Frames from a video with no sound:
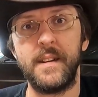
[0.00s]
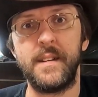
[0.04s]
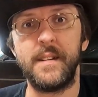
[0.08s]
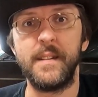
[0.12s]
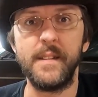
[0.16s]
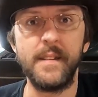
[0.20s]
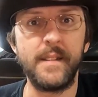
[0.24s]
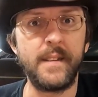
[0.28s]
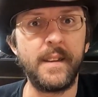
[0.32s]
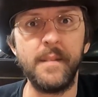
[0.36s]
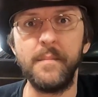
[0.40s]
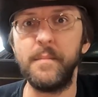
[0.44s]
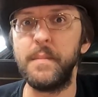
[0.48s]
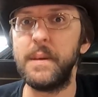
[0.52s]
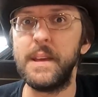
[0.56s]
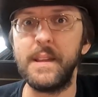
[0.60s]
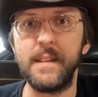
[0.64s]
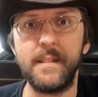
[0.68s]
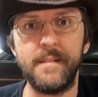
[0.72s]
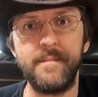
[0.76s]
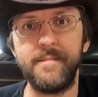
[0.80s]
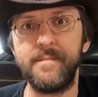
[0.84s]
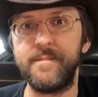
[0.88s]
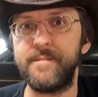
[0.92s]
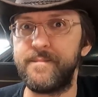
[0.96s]
Or you can be
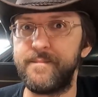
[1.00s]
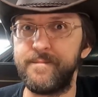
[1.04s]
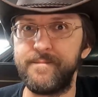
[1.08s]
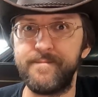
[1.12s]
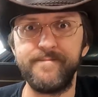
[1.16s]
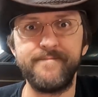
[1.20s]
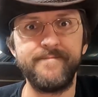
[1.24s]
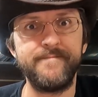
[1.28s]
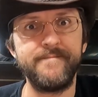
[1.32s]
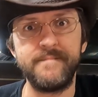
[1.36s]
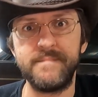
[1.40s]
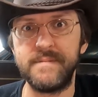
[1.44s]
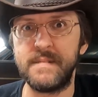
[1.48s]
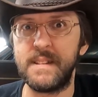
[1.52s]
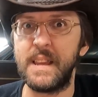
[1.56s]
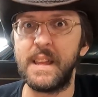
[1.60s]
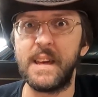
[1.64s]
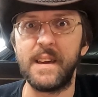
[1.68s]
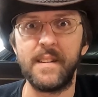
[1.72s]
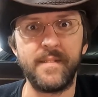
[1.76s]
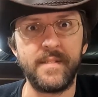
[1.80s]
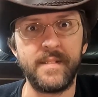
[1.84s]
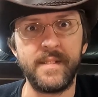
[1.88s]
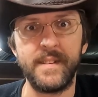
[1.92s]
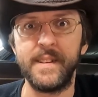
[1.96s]

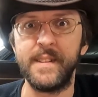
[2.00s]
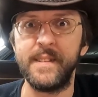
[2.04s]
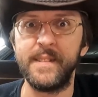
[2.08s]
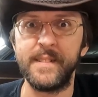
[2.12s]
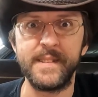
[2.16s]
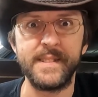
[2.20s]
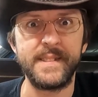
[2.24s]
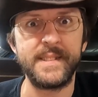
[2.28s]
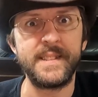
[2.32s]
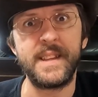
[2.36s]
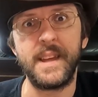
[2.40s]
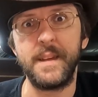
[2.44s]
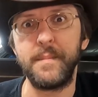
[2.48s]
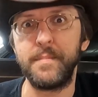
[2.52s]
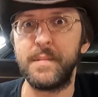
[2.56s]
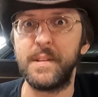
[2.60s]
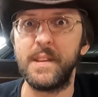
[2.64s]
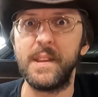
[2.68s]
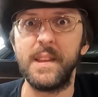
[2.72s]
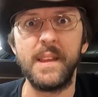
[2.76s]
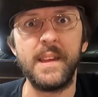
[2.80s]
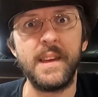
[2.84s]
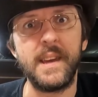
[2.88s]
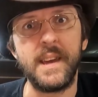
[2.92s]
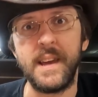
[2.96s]
whatever and just skip to
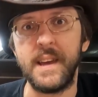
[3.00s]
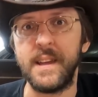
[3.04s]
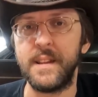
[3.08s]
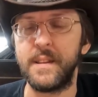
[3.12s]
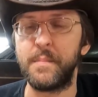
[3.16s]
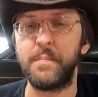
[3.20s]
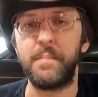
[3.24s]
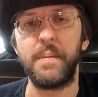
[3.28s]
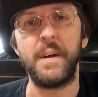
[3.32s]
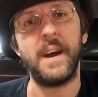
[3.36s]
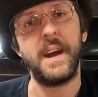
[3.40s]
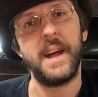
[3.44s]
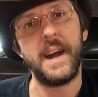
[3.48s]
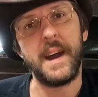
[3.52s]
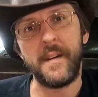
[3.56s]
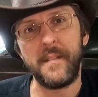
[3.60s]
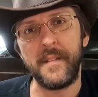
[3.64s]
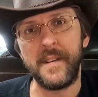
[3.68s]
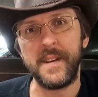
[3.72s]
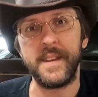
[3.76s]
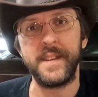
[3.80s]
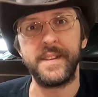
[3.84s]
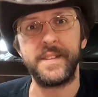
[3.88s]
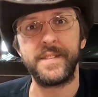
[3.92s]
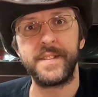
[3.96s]
the end, but I
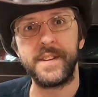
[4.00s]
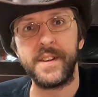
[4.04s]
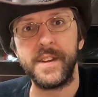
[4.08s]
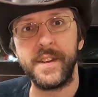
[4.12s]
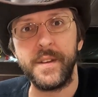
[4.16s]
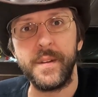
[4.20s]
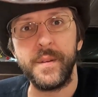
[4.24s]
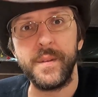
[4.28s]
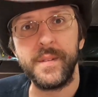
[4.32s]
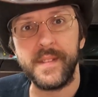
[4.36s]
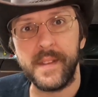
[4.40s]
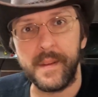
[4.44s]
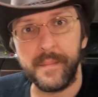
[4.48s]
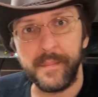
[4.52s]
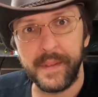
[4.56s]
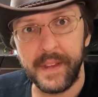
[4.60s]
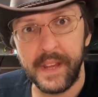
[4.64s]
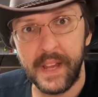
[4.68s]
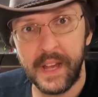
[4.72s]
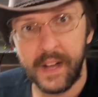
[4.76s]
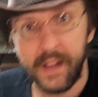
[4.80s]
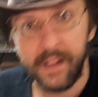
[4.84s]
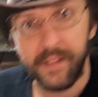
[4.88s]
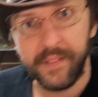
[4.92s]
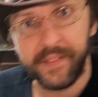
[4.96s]
wanna show you something
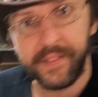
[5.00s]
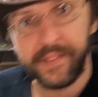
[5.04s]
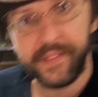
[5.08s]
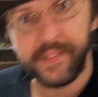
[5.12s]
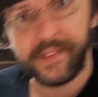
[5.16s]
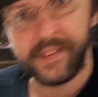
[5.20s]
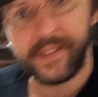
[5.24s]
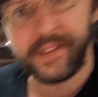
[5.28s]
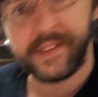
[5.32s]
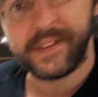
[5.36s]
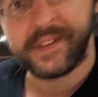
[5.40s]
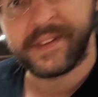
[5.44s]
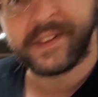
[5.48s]
else.